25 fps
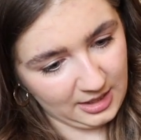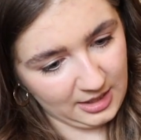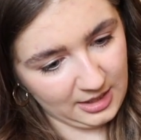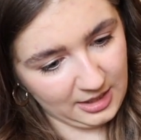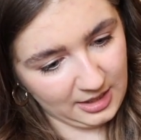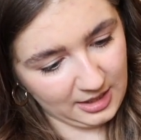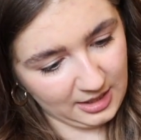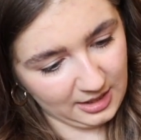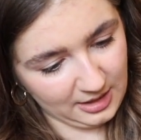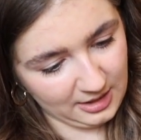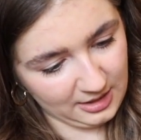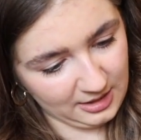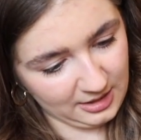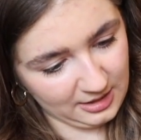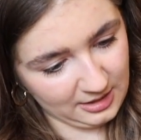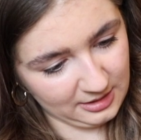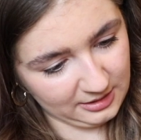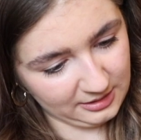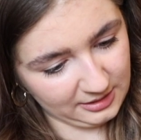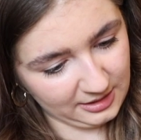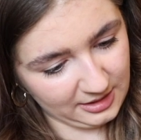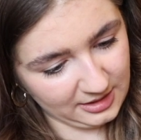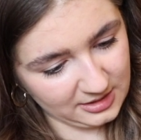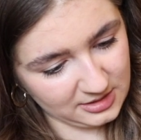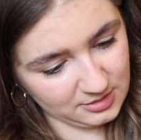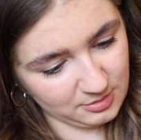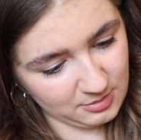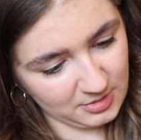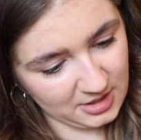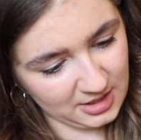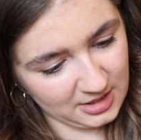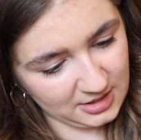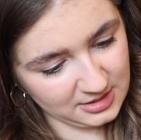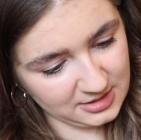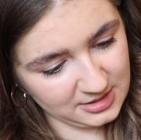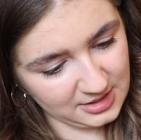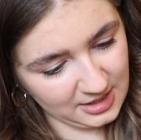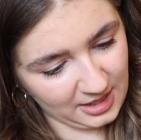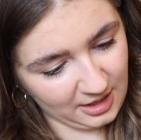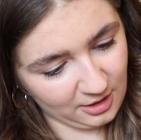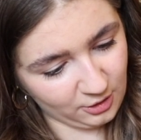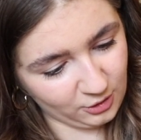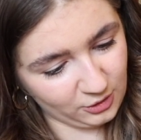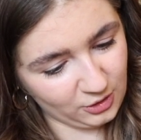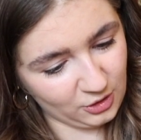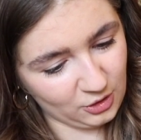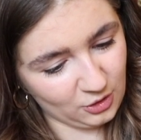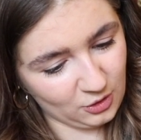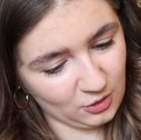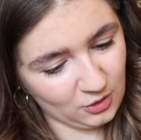in, let me
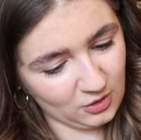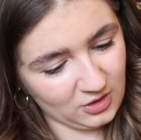tell you,